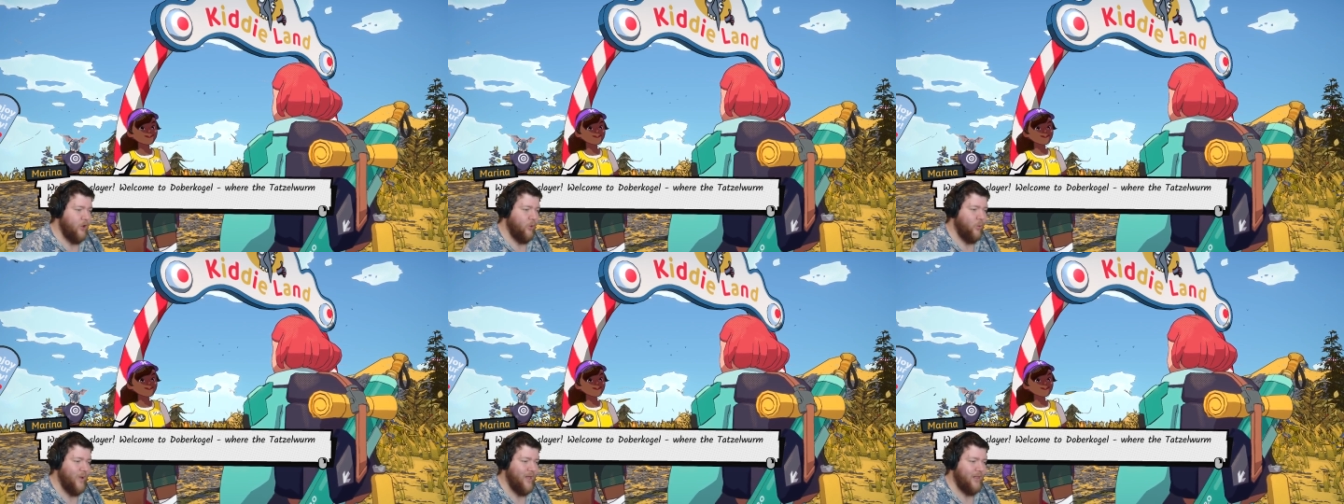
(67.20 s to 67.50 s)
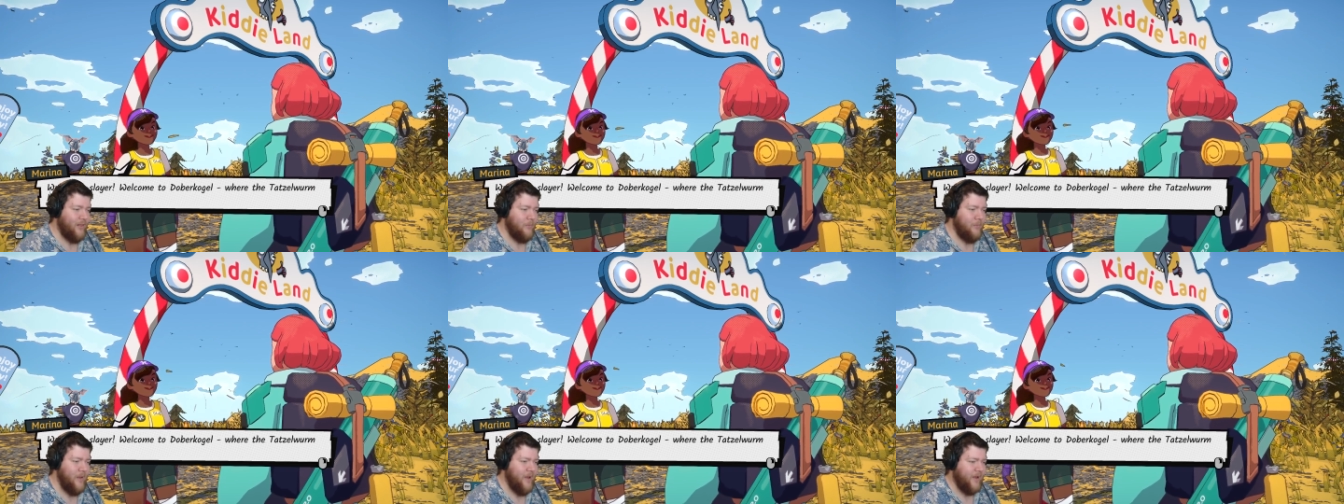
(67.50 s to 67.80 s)

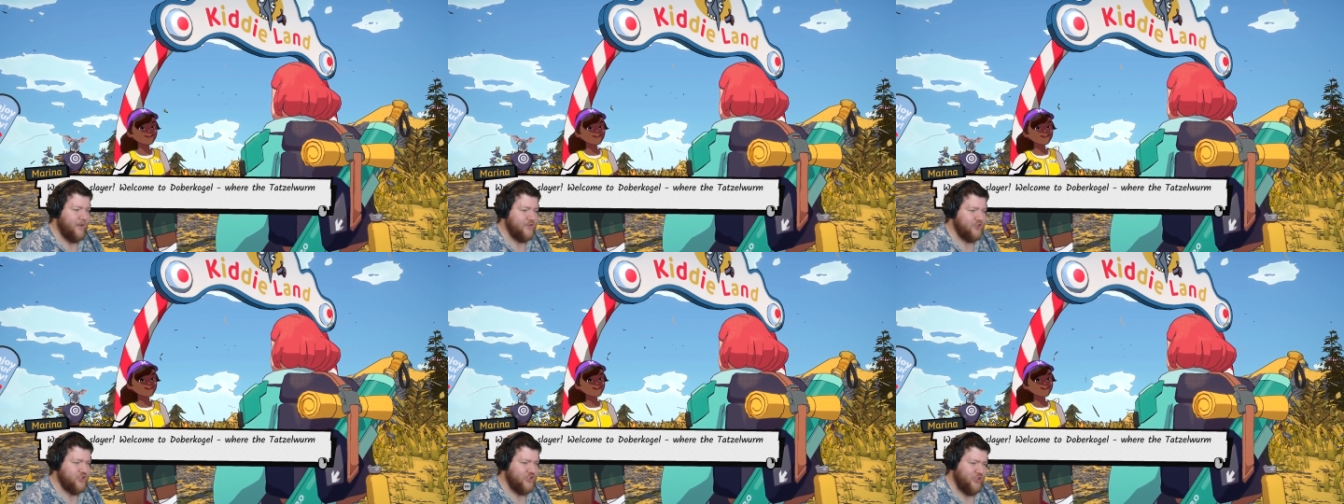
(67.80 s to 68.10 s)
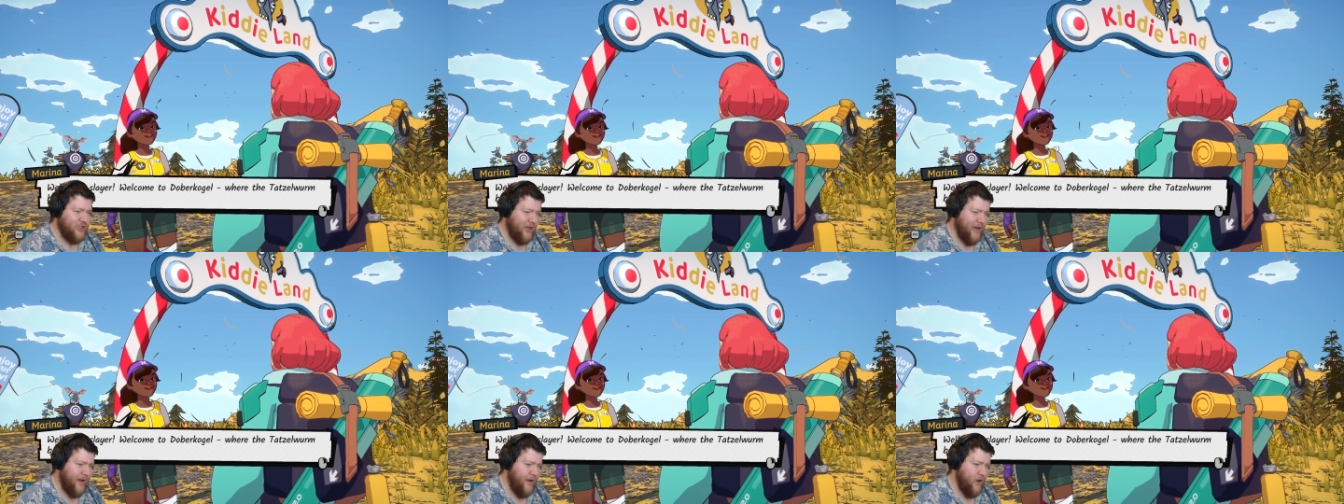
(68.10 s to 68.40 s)
Well met,
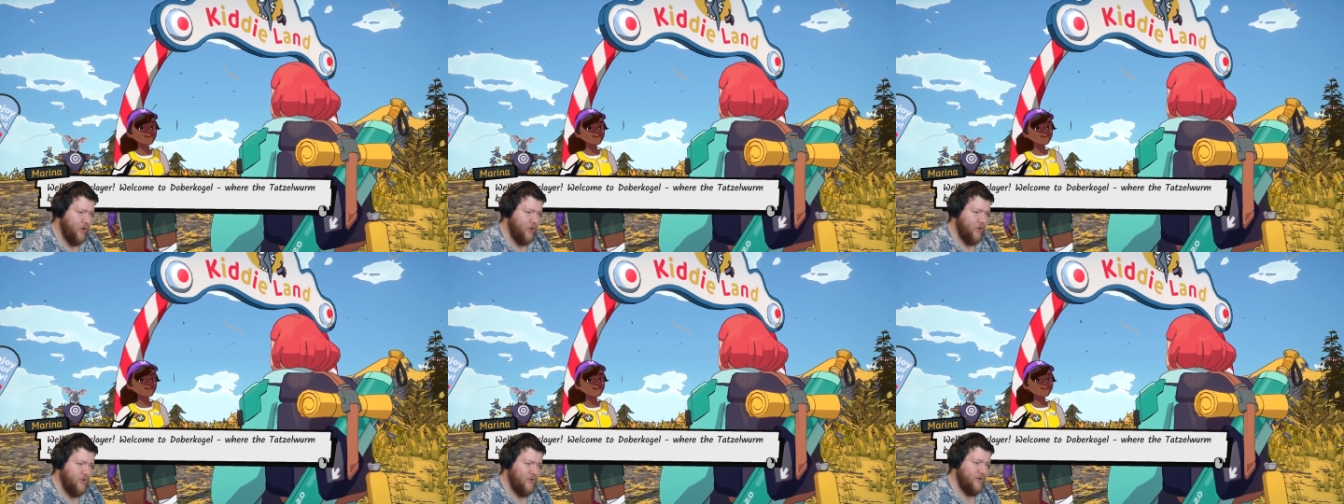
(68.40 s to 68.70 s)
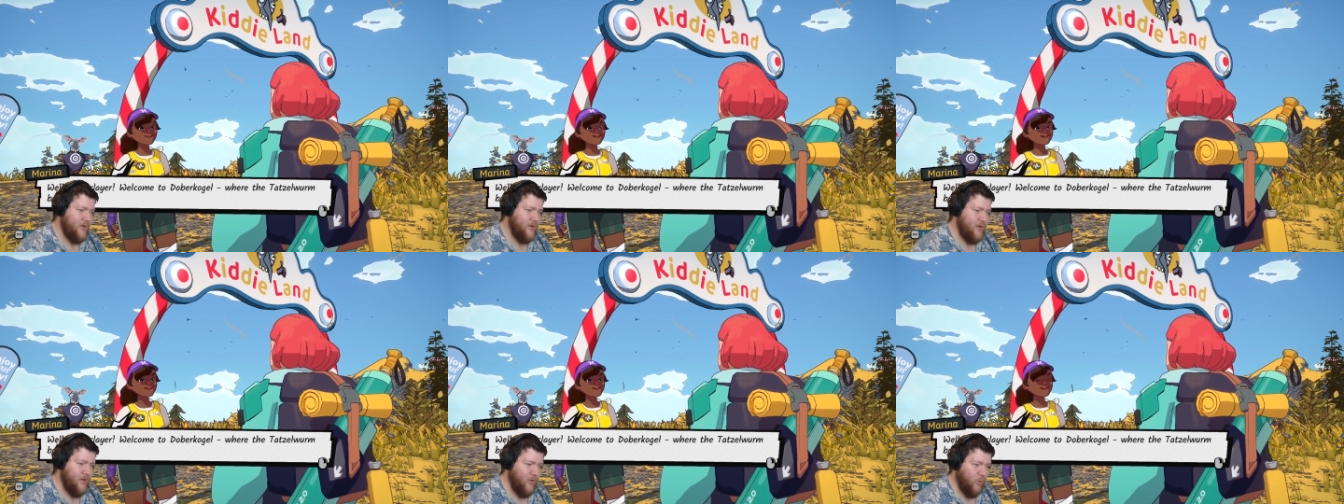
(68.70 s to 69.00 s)
Slayer.
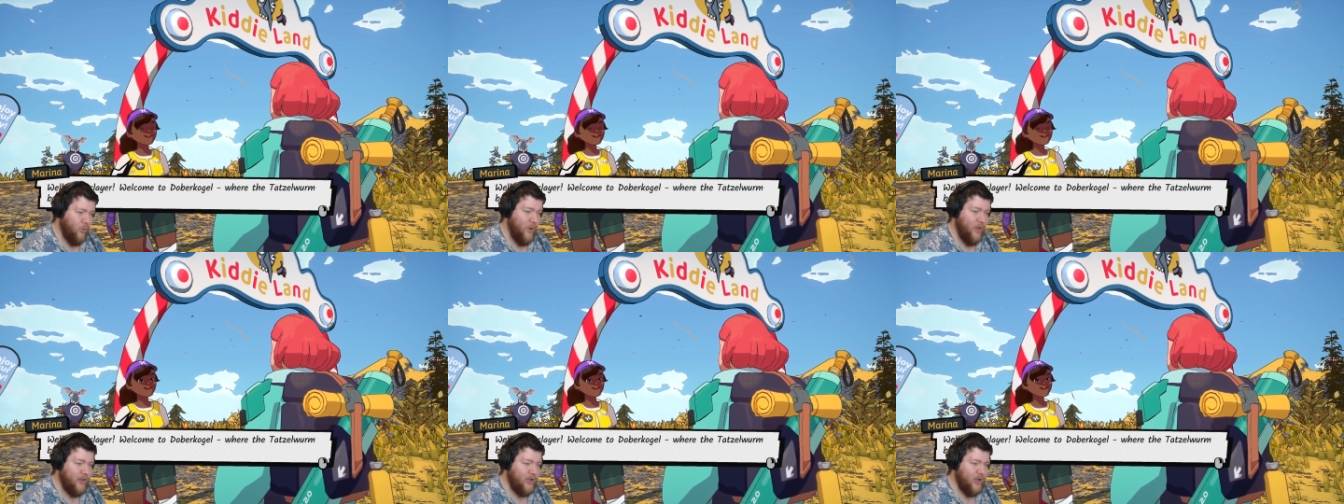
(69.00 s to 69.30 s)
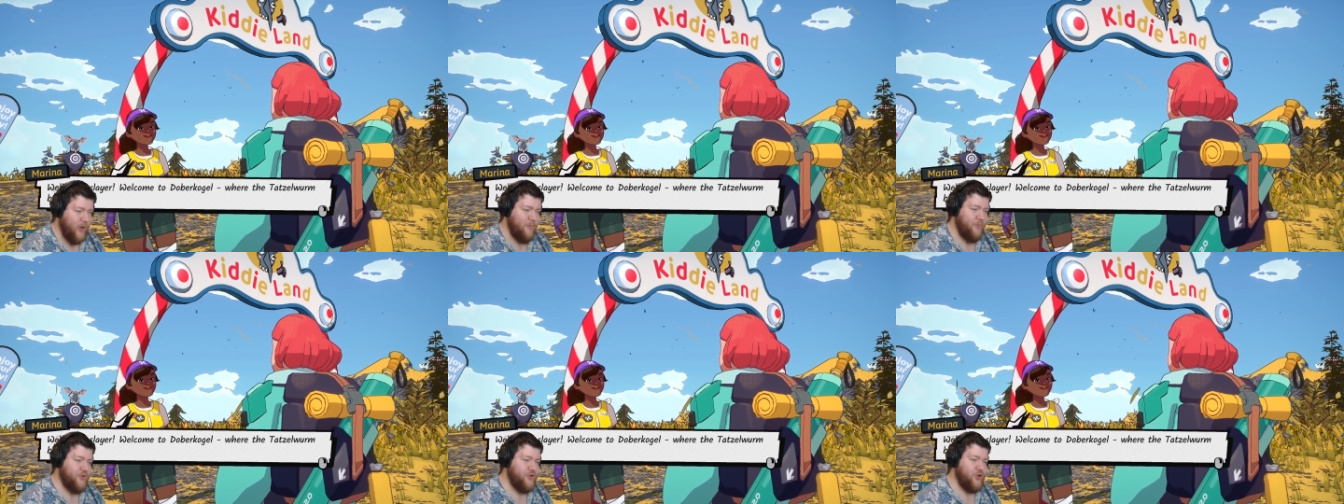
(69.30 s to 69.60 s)

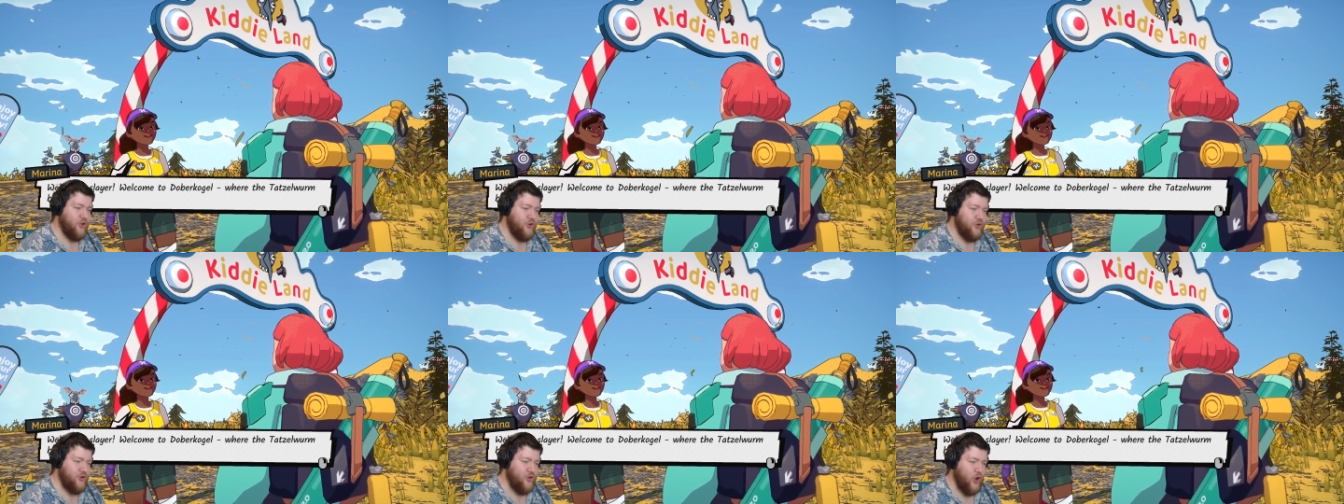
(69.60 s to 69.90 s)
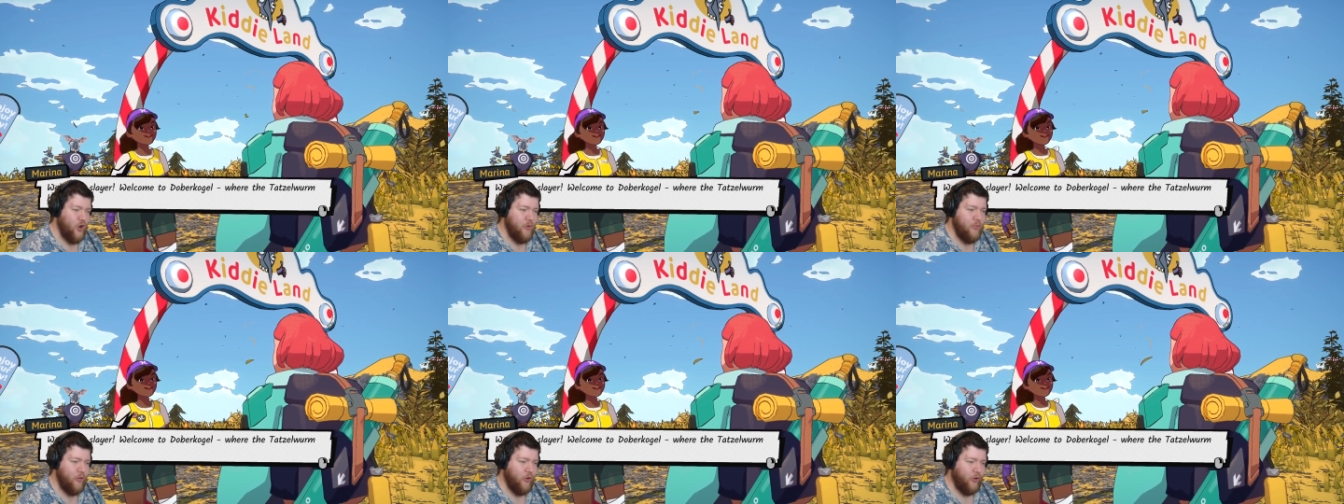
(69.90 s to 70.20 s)
Welcome to
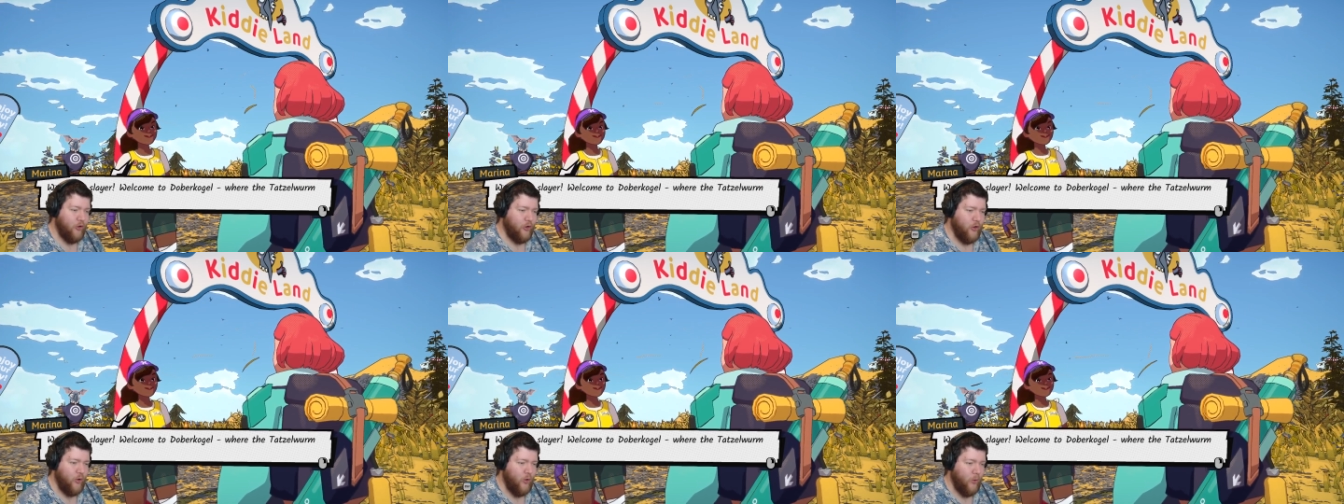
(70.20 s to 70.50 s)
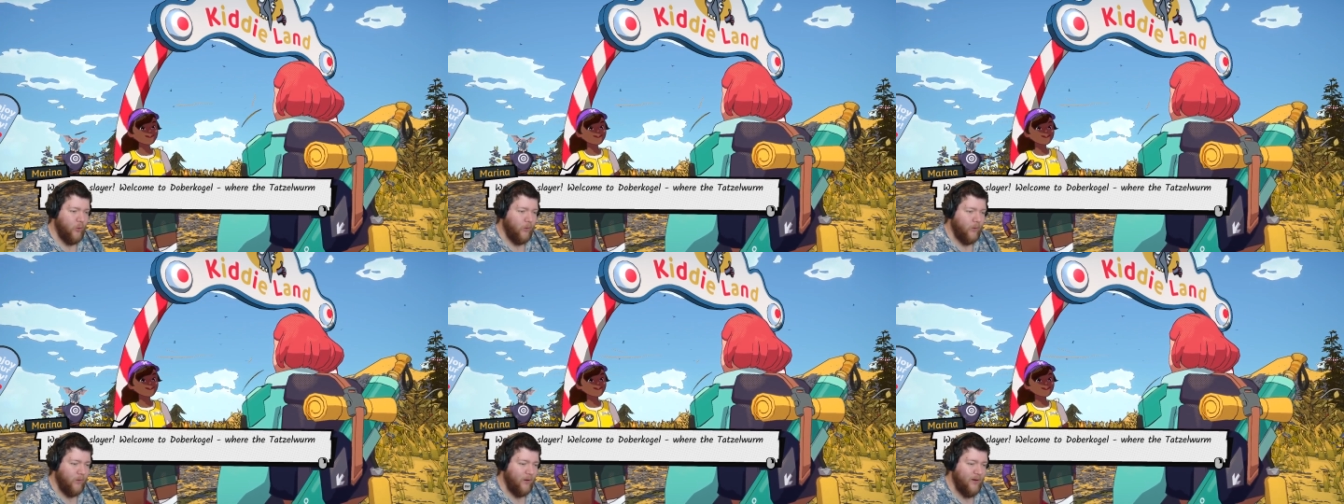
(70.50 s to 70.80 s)

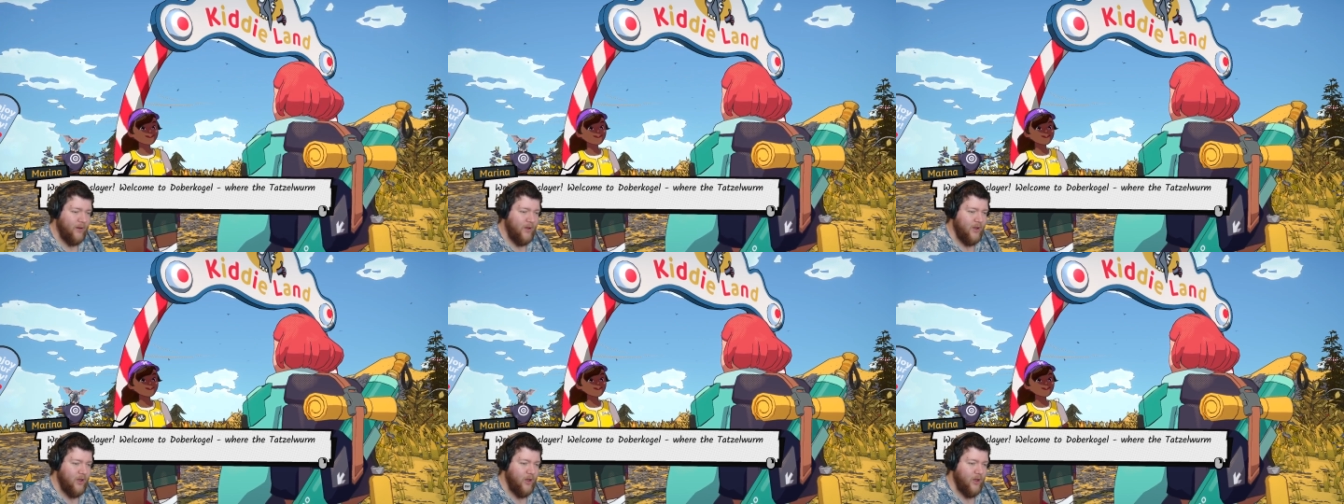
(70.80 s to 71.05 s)
Dobberkogel,